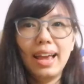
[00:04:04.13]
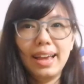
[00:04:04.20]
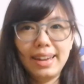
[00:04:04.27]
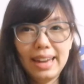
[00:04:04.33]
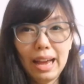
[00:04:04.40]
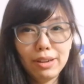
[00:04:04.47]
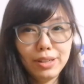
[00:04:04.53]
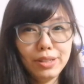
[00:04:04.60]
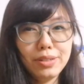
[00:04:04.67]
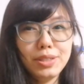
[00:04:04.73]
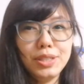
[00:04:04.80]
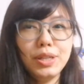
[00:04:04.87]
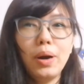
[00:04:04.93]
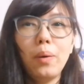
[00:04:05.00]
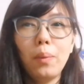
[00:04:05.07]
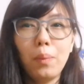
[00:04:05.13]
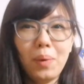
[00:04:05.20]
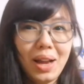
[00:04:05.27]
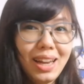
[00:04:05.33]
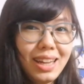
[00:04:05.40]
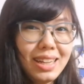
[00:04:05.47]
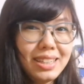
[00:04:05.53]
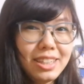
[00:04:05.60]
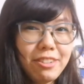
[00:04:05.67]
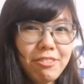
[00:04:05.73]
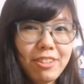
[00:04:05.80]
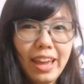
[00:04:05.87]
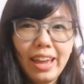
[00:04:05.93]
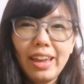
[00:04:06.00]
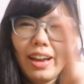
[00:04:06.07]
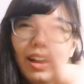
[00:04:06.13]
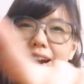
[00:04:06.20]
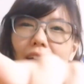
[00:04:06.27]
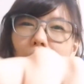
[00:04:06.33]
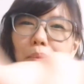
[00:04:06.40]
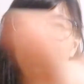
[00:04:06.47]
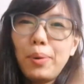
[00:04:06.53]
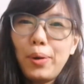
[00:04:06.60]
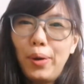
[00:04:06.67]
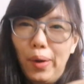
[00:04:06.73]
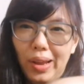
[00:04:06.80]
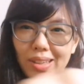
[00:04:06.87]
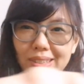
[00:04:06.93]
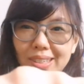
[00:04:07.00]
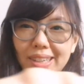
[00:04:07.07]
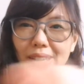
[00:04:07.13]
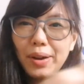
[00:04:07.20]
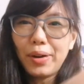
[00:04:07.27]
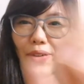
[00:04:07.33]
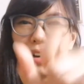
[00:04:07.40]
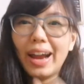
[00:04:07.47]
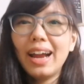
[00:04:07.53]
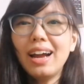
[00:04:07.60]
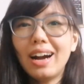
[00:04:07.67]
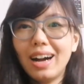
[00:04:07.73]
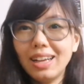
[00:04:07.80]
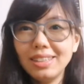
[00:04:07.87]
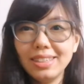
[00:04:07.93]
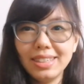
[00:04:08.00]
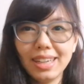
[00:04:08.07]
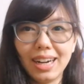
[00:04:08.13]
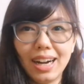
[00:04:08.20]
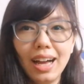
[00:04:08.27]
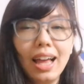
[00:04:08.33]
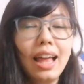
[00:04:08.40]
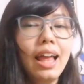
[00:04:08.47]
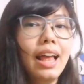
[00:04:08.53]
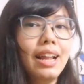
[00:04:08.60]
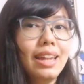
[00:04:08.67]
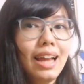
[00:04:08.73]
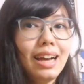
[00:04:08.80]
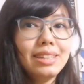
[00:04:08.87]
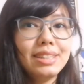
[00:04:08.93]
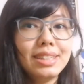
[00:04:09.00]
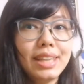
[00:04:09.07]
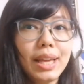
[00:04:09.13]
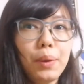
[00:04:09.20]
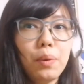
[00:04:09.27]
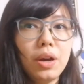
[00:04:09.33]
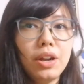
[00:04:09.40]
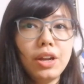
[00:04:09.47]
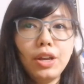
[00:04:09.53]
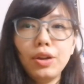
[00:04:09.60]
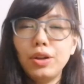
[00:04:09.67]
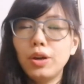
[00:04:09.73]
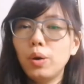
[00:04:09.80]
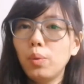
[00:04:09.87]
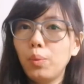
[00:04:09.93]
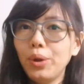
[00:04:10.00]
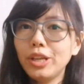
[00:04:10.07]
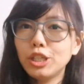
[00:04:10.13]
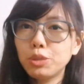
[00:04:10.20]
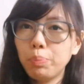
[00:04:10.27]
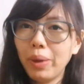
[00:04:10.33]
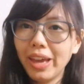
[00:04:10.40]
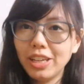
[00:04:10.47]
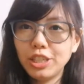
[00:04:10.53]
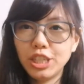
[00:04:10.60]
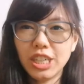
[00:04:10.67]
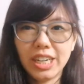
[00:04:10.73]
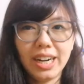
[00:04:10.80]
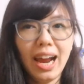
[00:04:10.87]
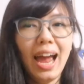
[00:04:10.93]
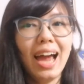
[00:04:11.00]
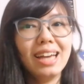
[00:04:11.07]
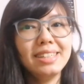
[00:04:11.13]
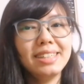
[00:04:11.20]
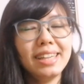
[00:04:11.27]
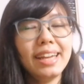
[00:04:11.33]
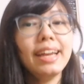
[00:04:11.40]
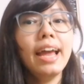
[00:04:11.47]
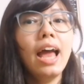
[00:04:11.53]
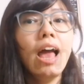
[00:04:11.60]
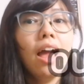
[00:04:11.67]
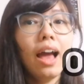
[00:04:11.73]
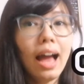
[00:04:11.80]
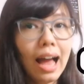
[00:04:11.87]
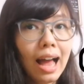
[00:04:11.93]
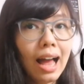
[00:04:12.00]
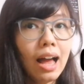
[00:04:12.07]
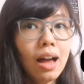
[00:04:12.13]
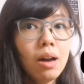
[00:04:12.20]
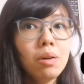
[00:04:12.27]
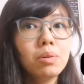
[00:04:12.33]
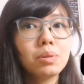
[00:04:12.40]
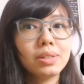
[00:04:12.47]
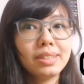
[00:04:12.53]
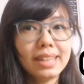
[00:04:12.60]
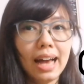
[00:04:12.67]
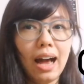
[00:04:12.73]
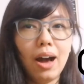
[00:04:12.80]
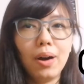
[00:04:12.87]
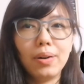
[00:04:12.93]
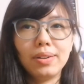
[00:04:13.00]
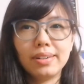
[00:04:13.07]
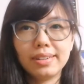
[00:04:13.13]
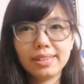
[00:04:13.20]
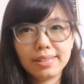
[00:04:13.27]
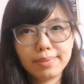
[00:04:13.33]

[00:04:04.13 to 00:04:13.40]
Now use your one little finger and point to the correct answer. Let's see whether you know which picture has the ow sound.